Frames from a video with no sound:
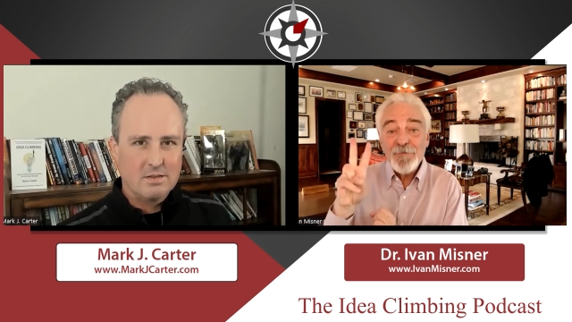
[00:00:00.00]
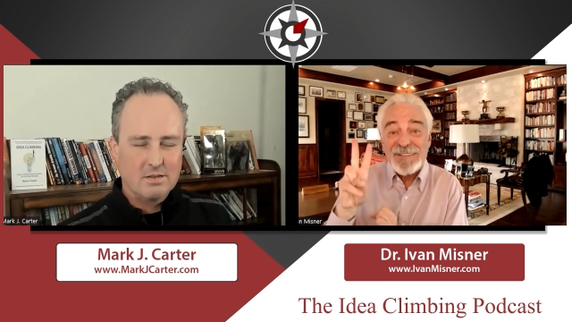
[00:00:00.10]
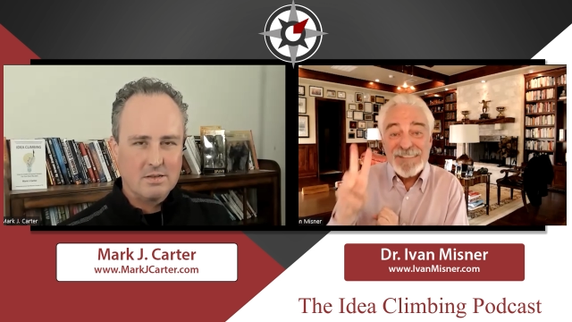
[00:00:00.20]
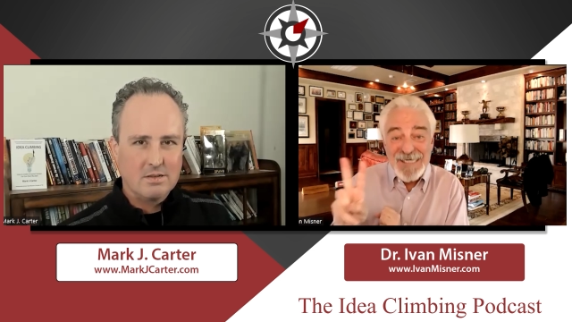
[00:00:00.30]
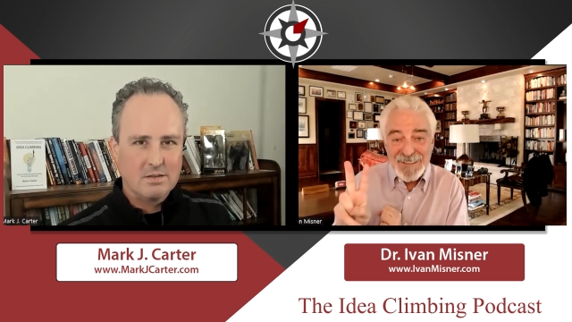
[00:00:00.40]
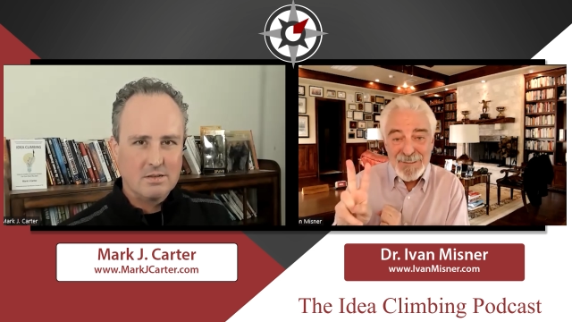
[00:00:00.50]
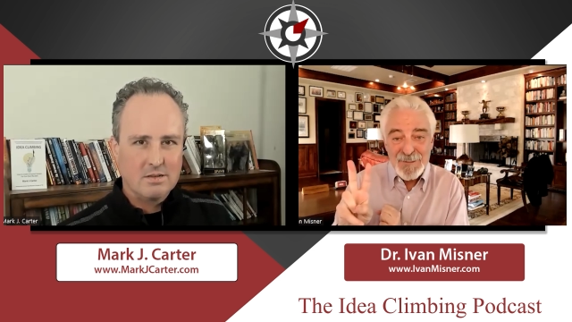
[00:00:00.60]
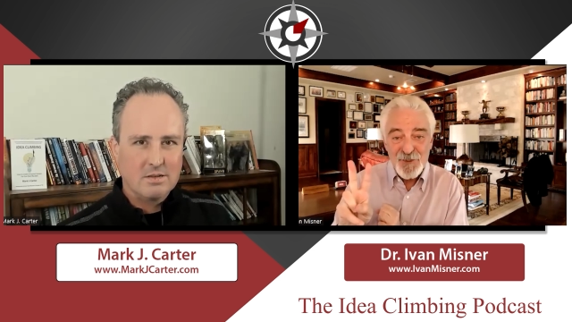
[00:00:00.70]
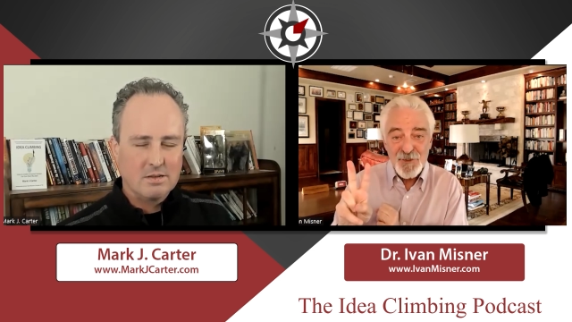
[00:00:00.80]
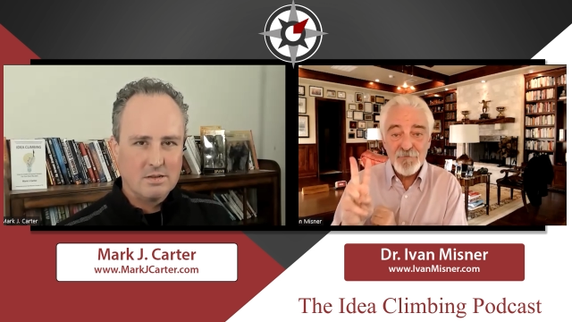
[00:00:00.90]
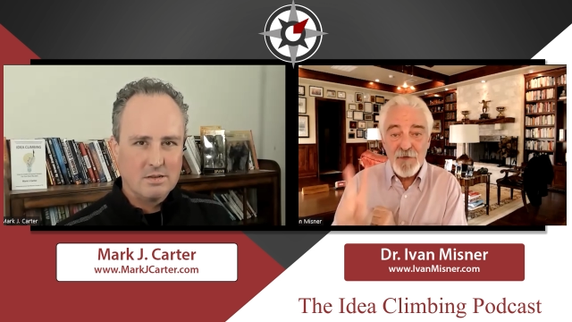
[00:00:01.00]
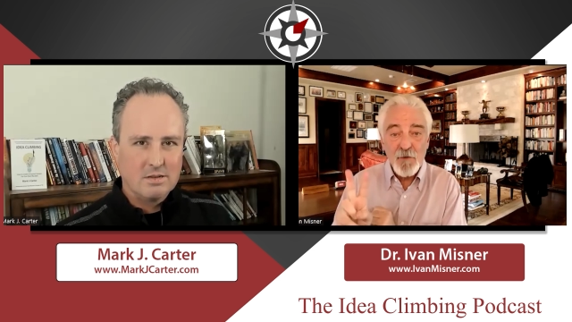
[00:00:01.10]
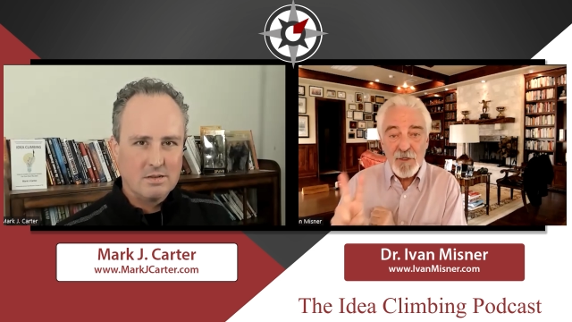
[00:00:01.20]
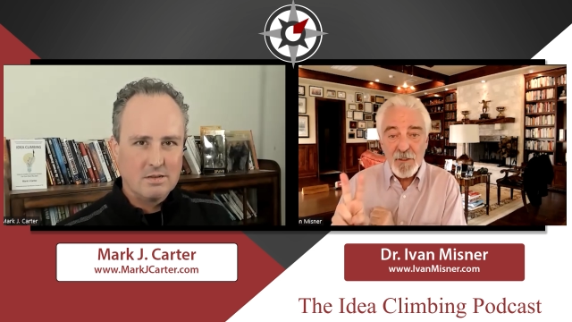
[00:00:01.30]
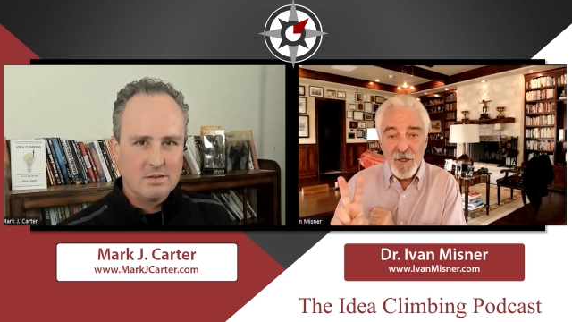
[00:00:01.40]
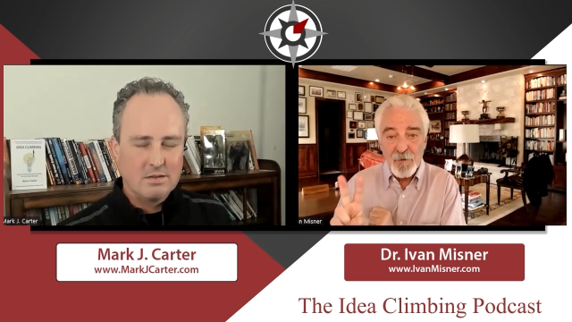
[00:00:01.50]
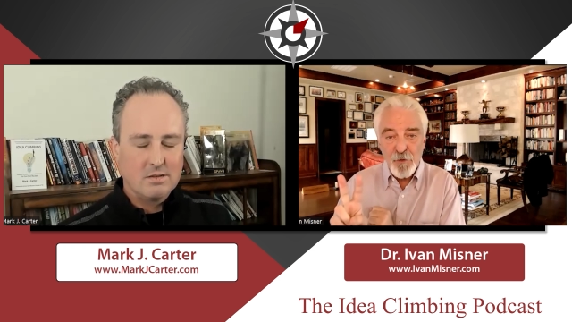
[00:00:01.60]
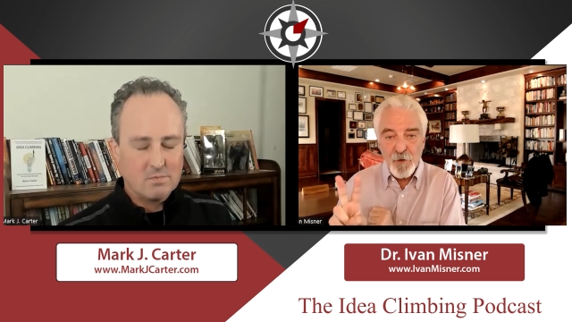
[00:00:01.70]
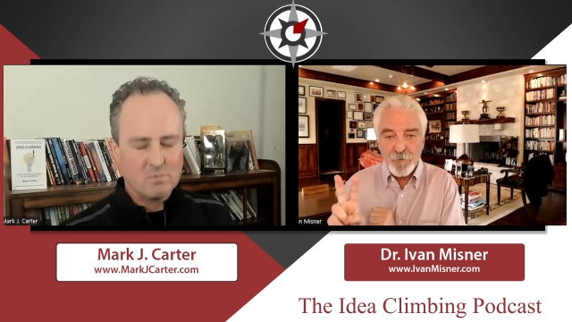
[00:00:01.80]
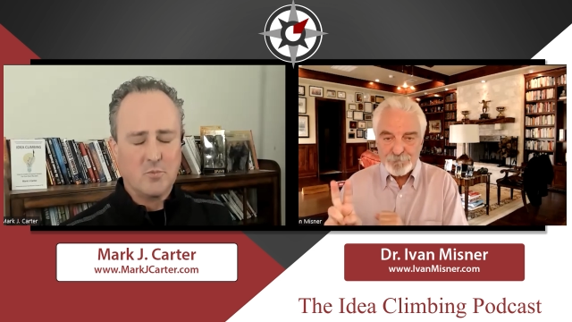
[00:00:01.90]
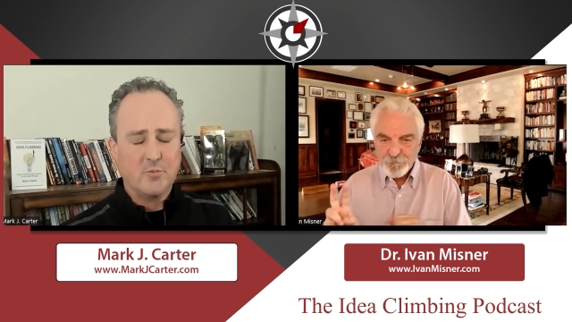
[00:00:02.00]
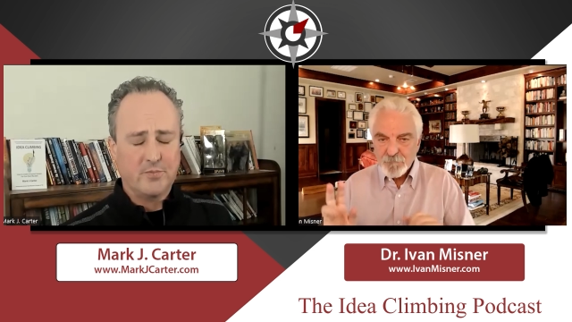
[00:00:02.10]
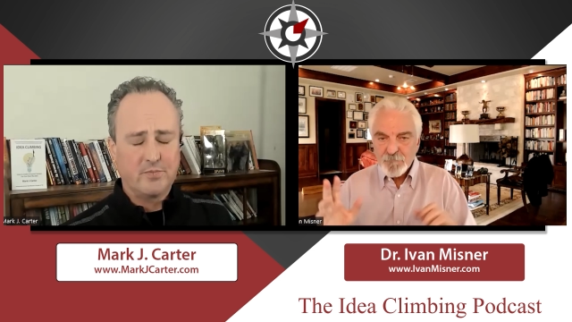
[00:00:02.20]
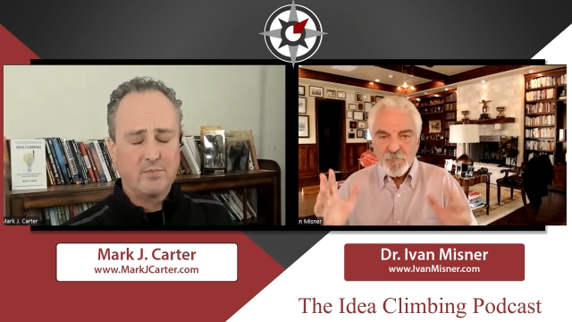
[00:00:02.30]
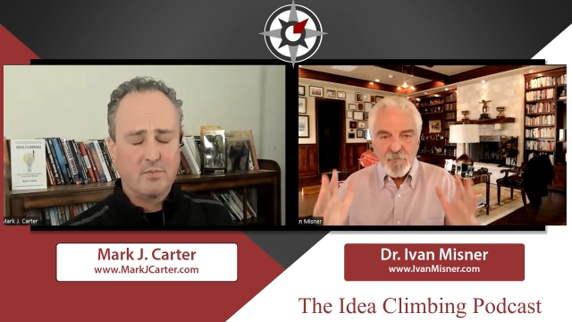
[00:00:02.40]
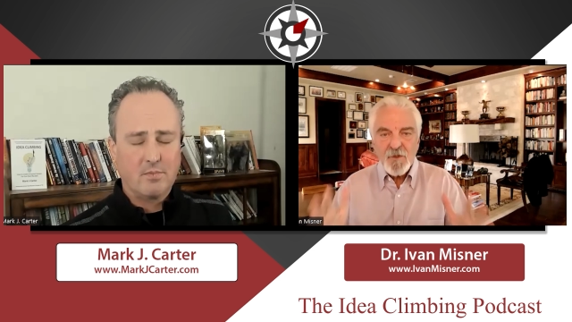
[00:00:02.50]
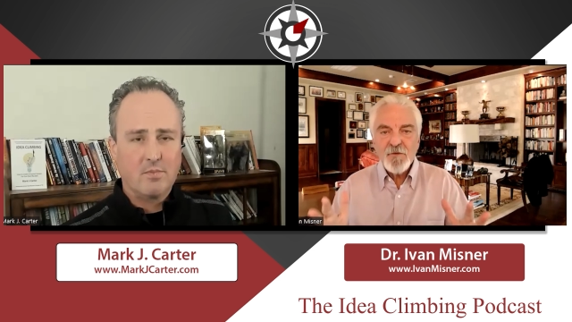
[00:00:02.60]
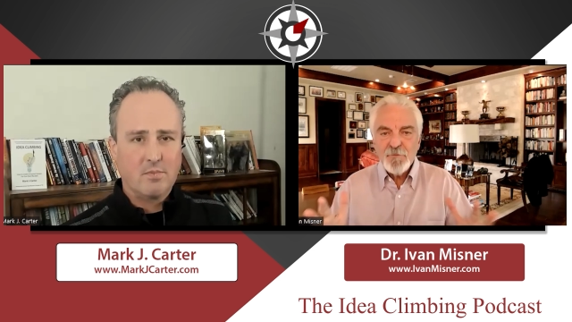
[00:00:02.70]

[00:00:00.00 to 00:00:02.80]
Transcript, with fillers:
Speaker 1: the second edition of Networking Like a Pro. It's